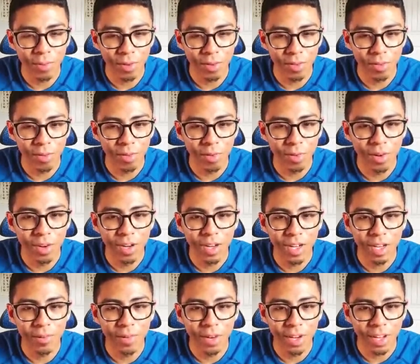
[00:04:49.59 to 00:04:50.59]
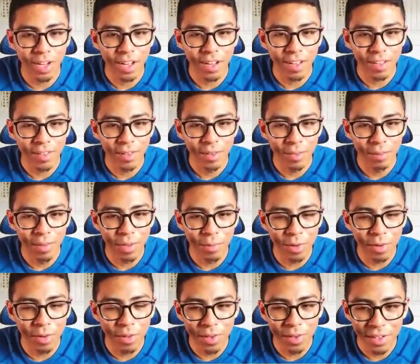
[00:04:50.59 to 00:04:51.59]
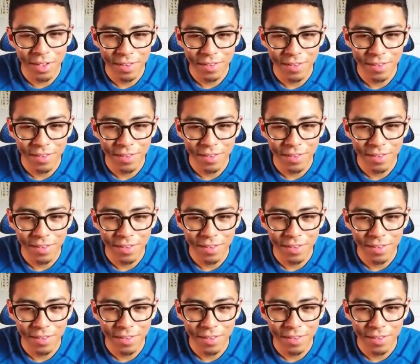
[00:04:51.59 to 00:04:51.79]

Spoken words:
once more. Come on guys, meet with me.